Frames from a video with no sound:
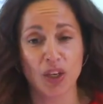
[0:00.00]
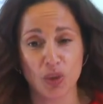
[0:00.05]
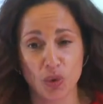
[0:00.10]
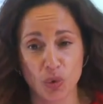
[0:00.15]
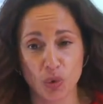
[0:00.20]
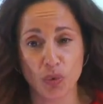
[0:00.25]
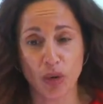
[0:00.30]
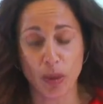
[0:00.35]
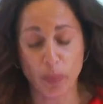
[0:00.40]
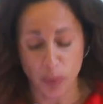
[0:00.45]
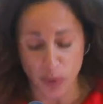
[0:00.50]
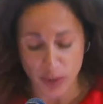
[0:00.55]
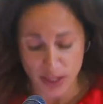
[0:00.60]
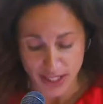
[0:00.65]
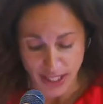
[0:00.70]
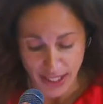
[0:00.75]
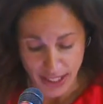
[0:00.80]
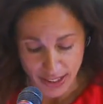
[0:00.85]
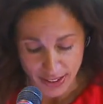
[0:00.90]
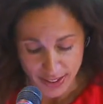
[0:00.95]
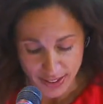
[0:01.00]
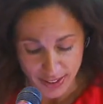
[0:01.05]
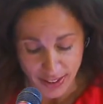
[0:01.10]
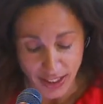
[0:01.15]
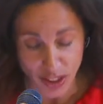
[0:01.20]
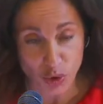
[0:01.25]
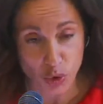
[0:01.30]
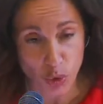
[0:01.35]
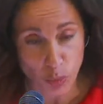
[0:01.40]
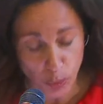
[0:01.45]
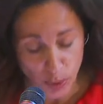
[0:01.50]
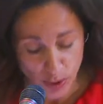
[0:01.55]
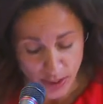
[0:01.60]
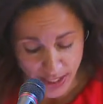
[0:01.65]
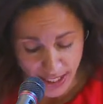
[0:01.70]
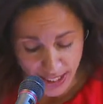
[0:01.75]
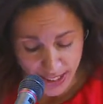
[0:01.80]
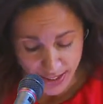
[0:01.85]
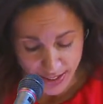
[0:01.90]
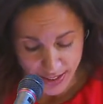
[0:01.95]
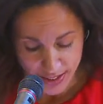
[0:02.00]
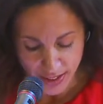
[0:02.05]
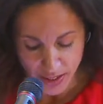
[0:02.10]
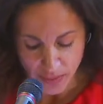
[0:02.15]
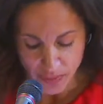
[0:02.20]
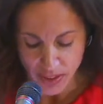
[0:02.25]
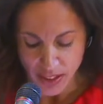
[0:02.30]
to represent and to present